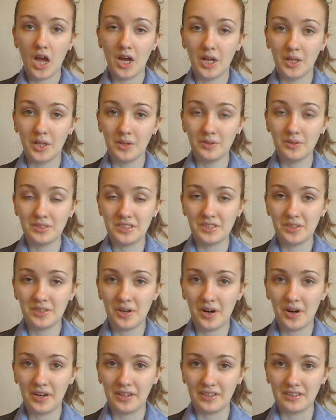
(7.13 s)
Hello dear
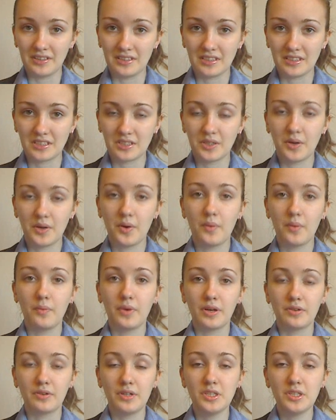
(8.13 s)
audience.
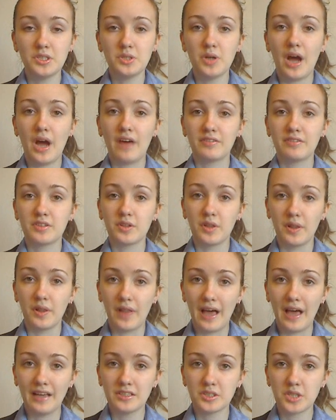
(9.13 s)
We greet you after the
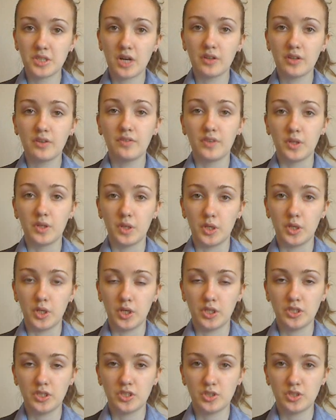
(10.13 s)
last round of the
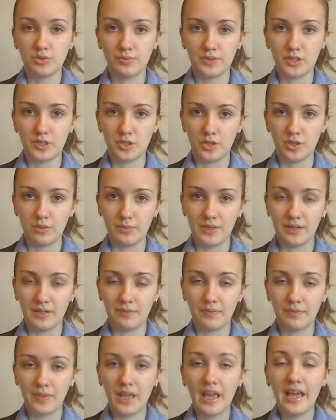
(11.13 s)
Linares Super Tournament.
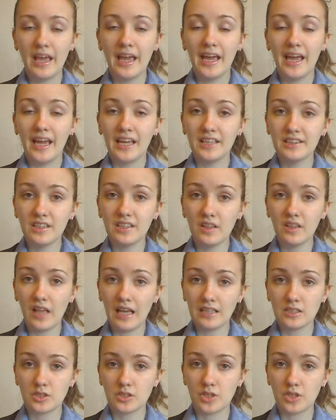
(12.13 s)
In the
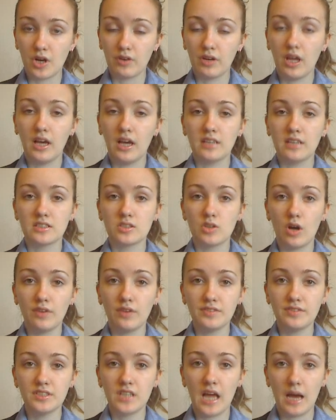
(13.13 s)
last round, as it
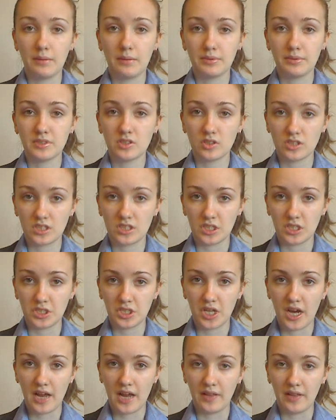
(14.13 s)
often happens on such a
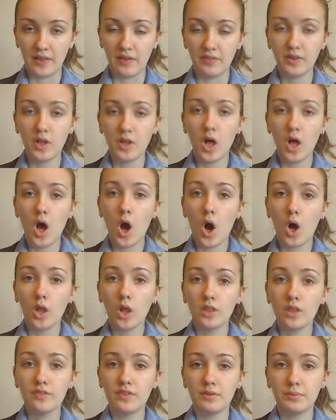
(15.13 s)
high level,
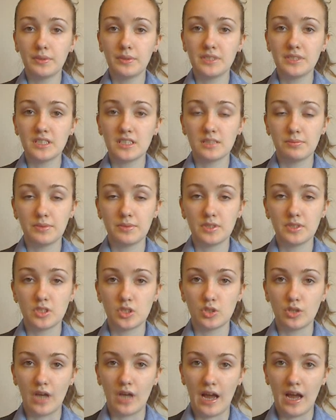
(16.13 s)
all of the participants
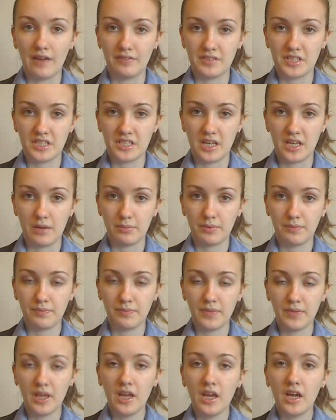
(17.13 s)
took half a step.
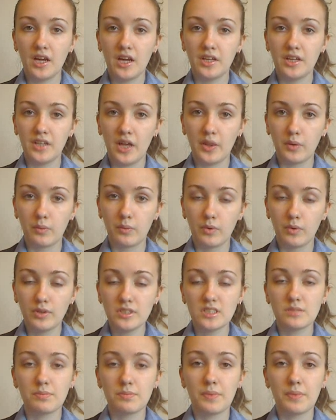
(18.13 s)
In other
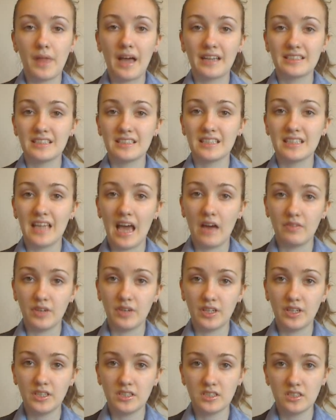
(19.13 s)
words, black didn't have
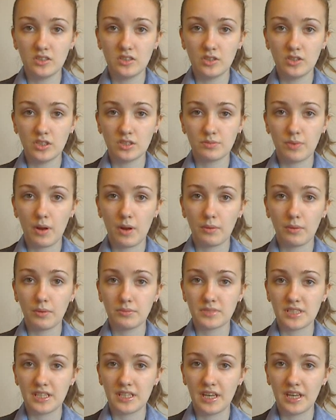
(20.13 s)
any serious
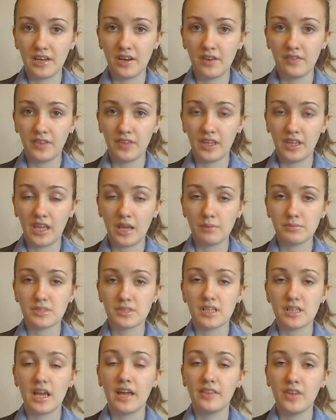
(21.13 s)
problems in any of the games
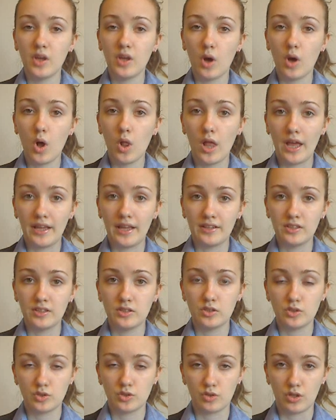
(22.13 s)
and they all ended
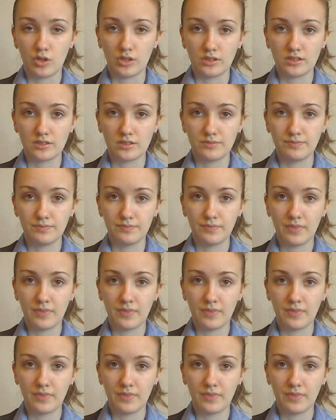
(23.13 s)
in draws.